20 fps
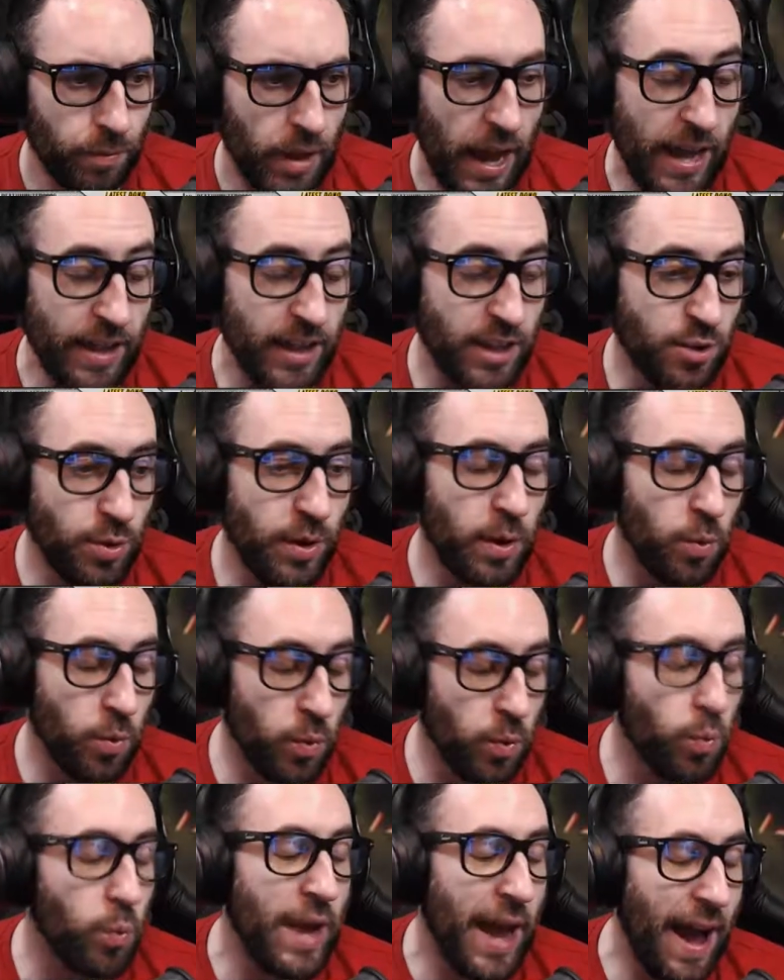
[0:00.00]
At least
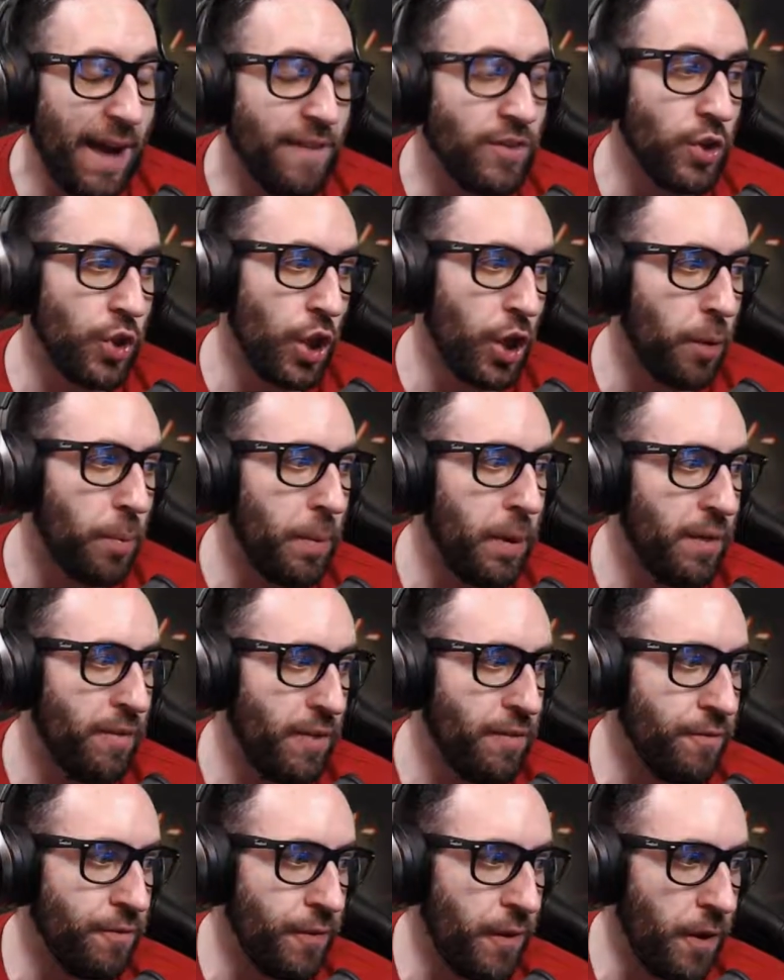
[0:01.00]
we have a little bit of
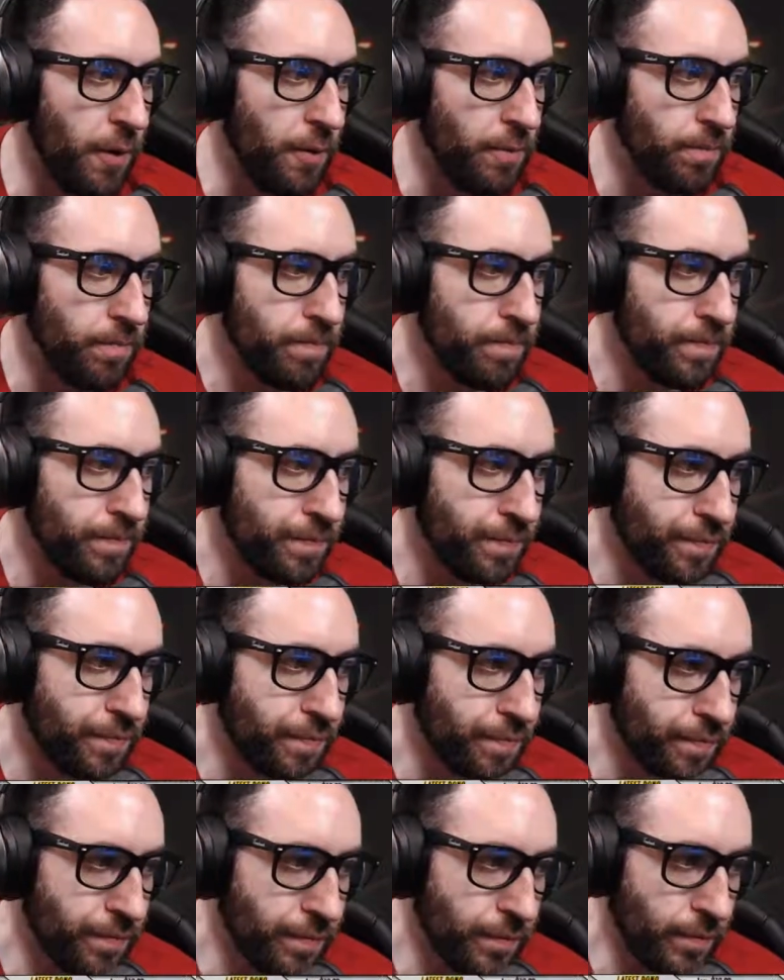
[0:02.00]
info.
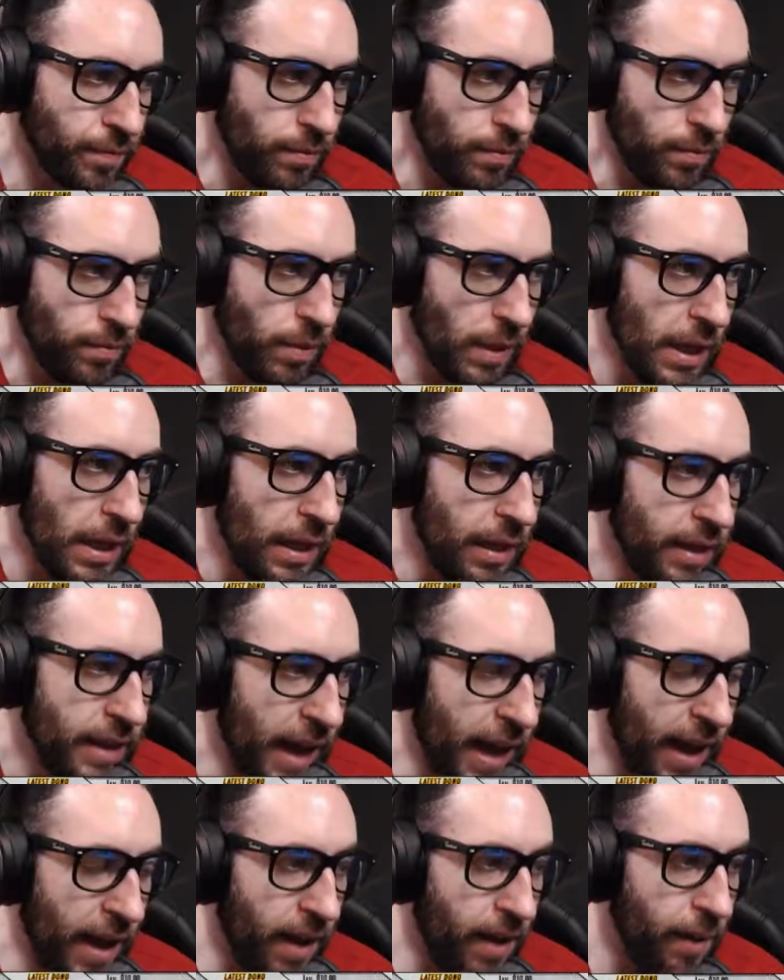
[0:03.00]

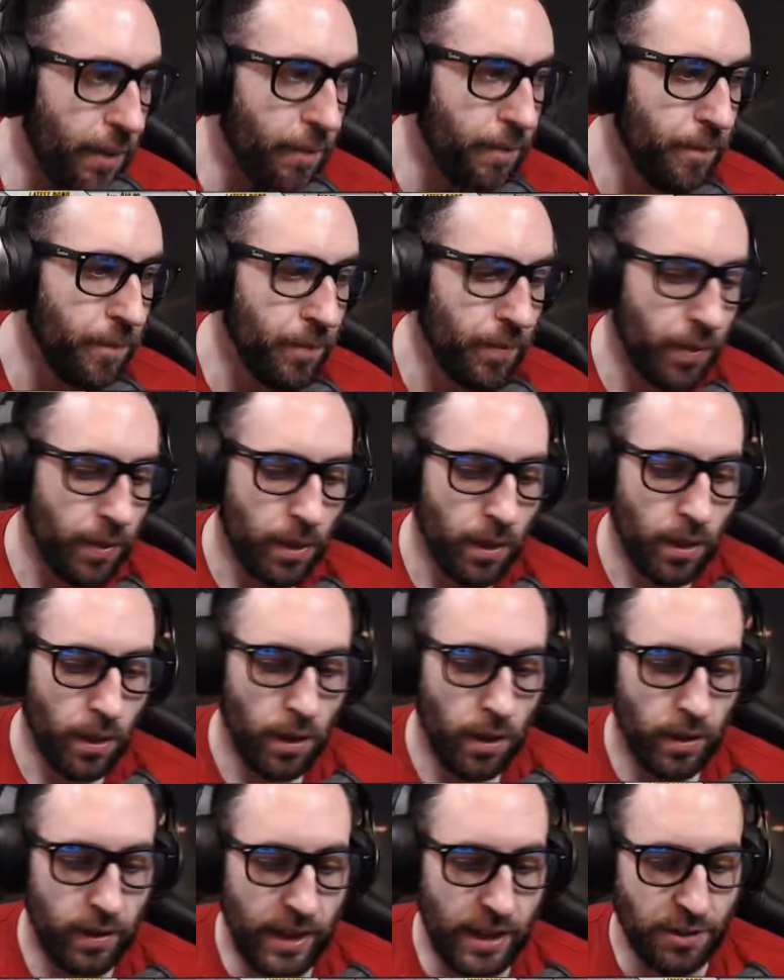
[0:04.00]
Yeah,
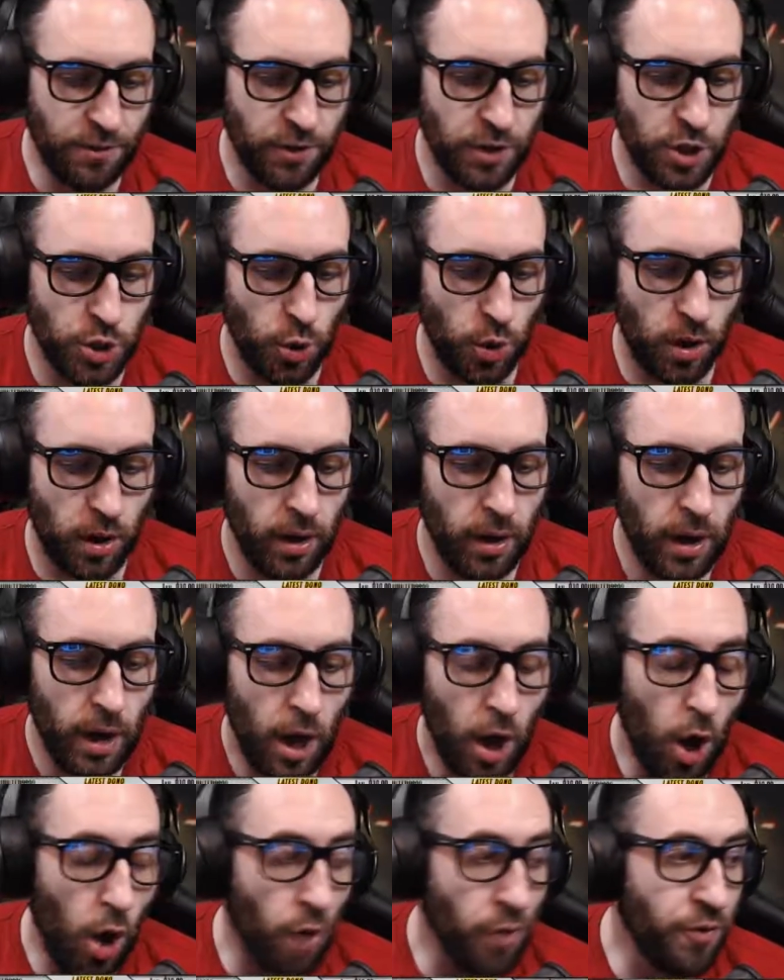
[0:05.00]
that's for sure.
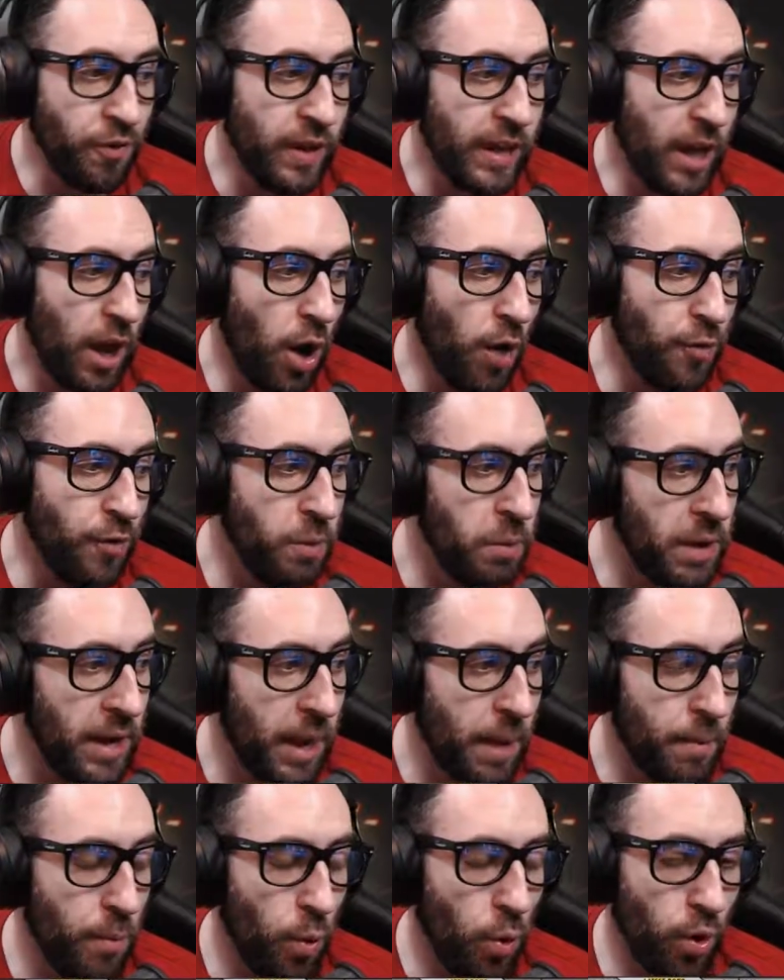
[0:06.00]
Hopefully we
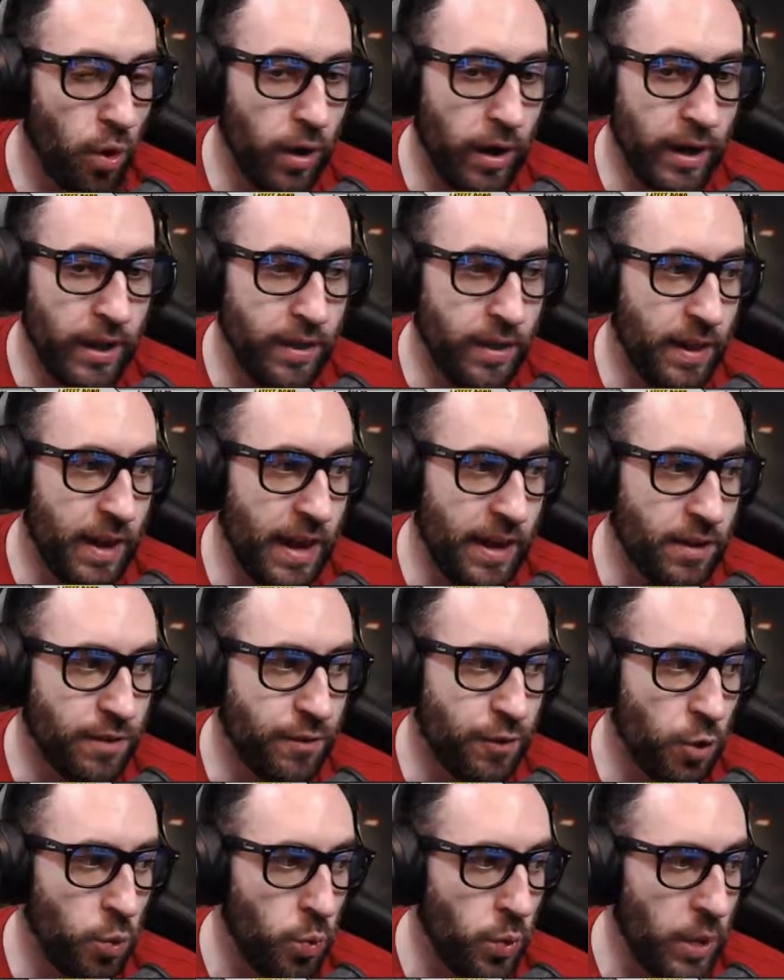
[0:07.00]
get more in the next
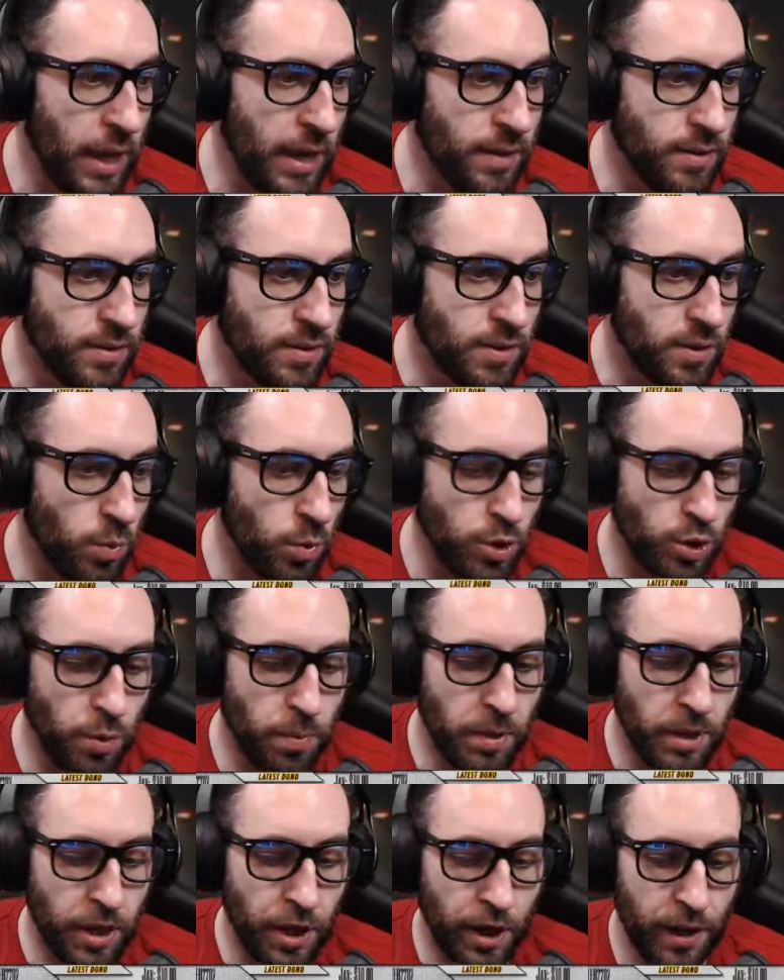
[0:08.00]
few weeks, which would
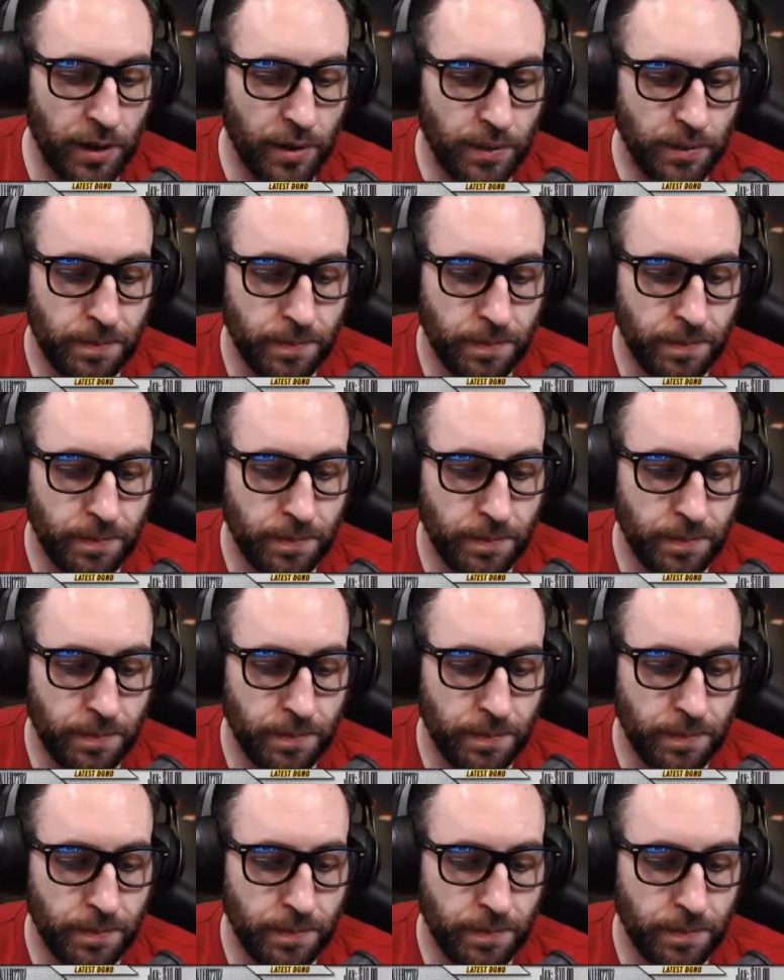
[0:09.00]
be good.